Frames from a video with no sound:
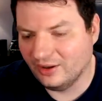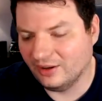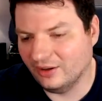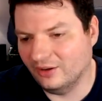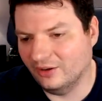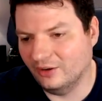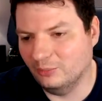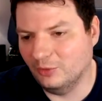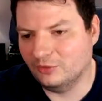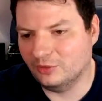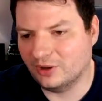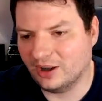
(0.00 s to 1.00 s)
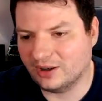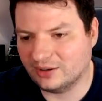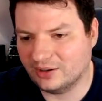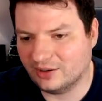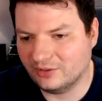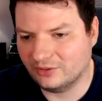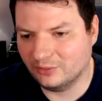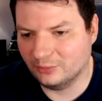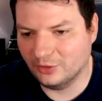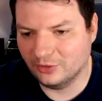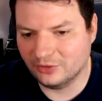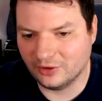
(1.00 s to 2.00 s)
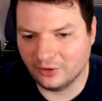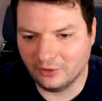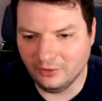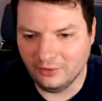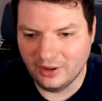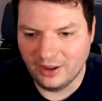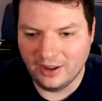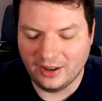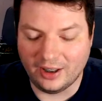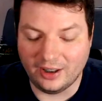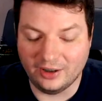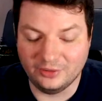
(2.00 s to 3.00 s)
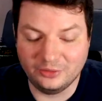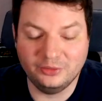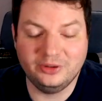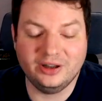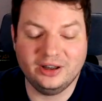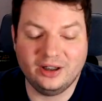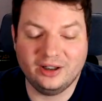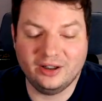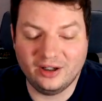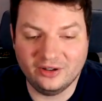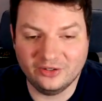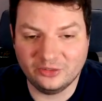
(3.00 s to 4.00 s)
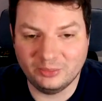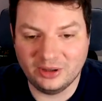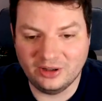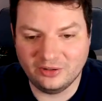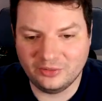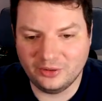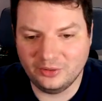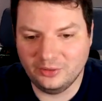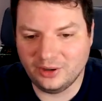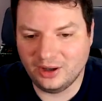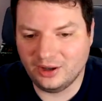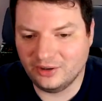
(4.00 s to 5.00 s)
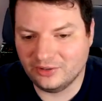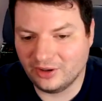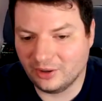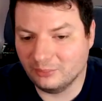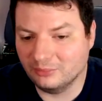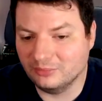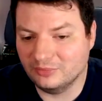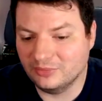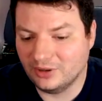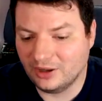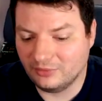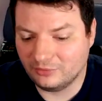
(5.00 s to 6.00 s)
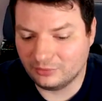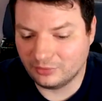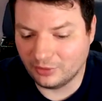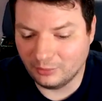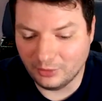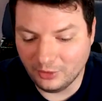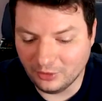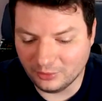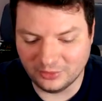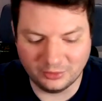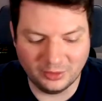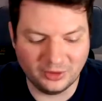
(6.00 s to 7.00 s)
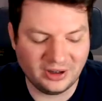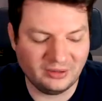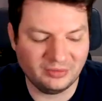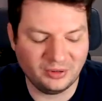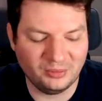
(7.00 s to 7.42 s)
Moved to Canada some years ago. And today, as many of you, as I'm from home, working from